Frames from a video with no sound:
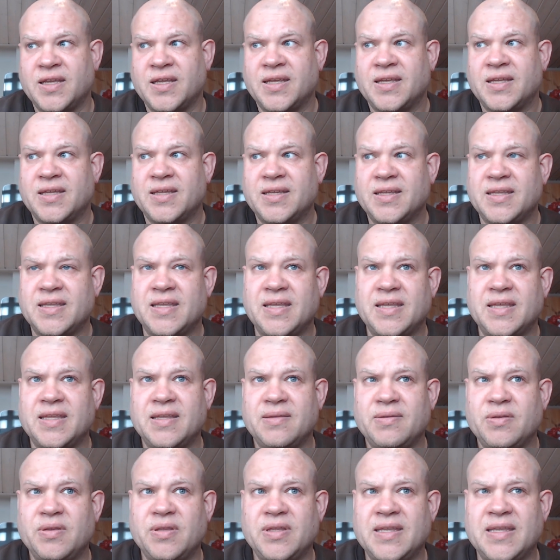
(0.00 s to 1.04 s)

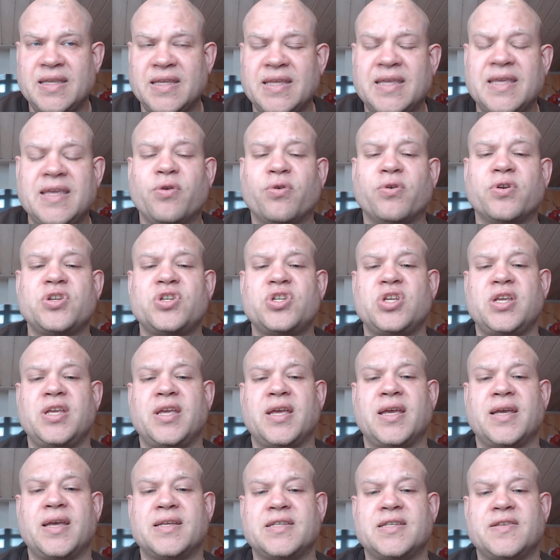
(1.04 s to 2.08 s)
He or
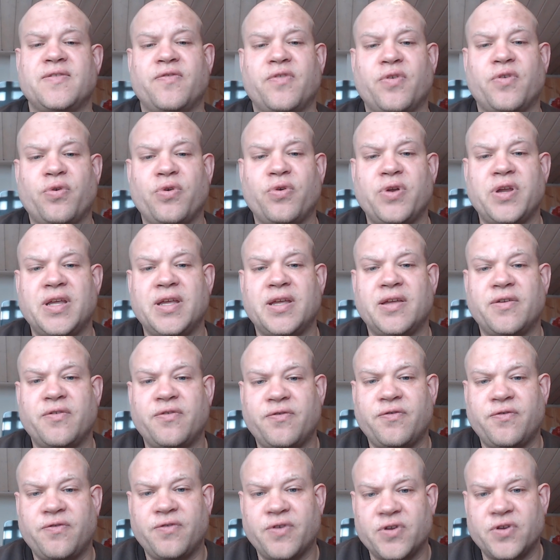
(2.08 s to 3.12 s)
she has very
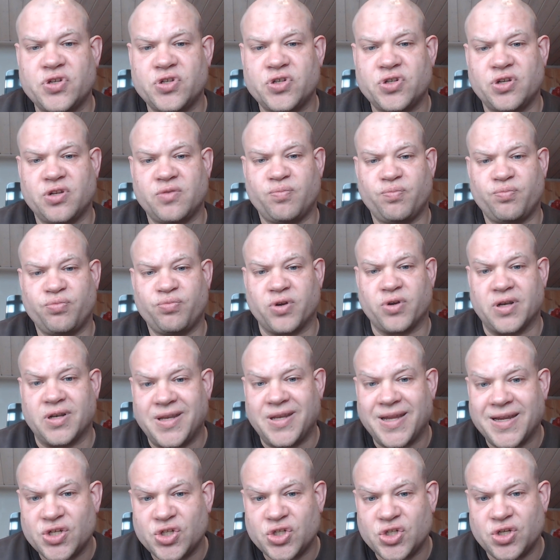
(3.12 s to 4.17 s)
efficient
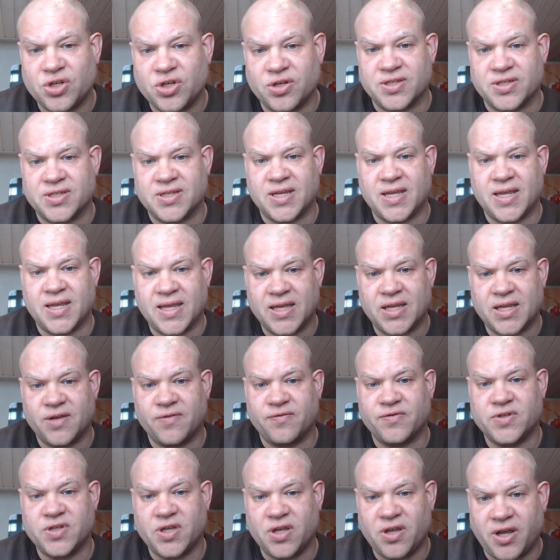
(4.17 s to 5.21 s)
predictions ahead of
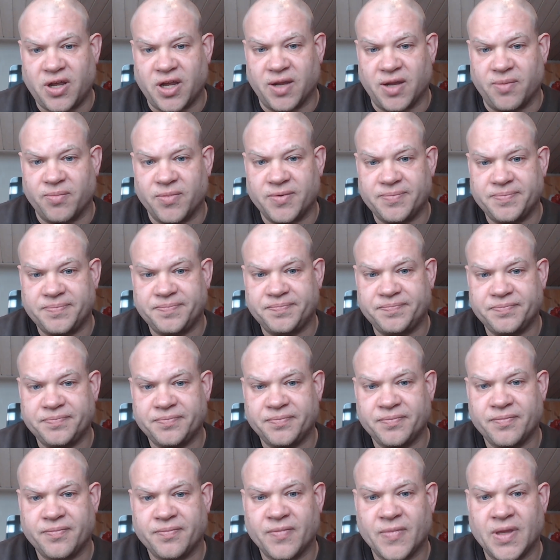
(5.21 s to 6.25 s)
time.
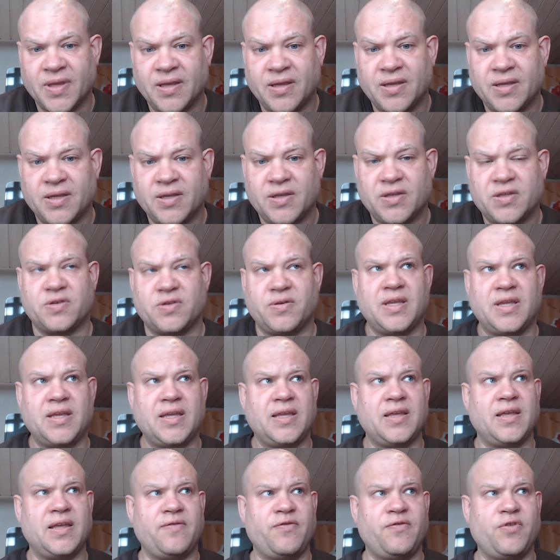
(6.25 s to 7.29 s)
So
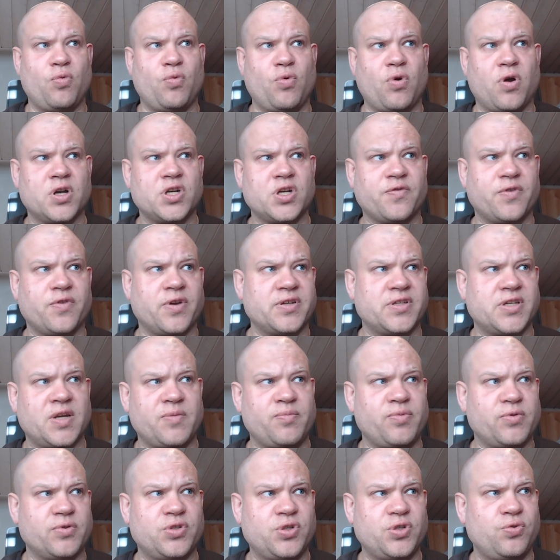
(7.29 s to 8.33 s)
if you watch, for example,
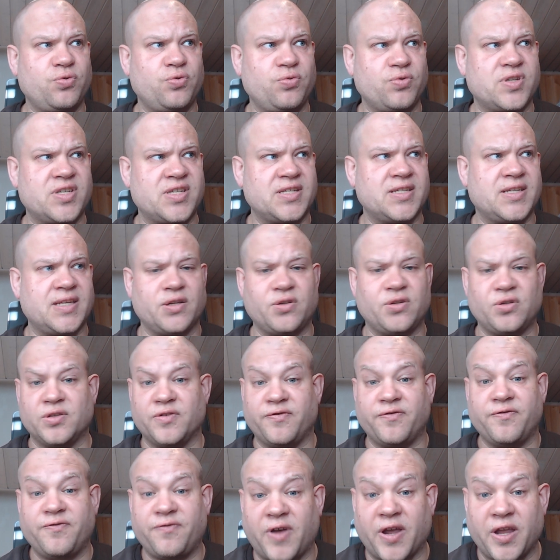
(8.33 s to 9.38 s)
two skilled
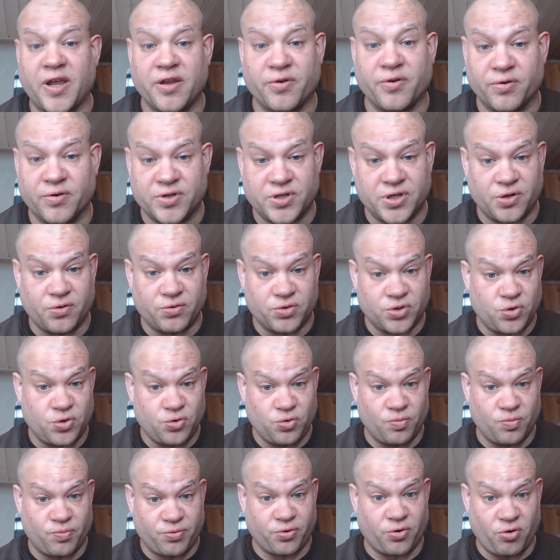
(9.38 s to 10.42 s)
fighters, two
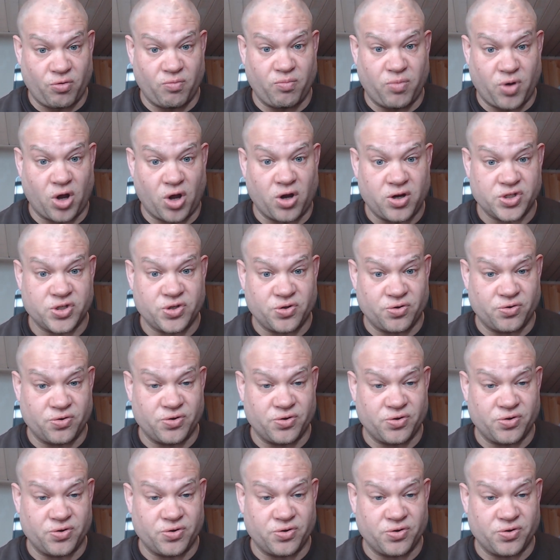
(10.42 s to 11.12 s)
pro boxers,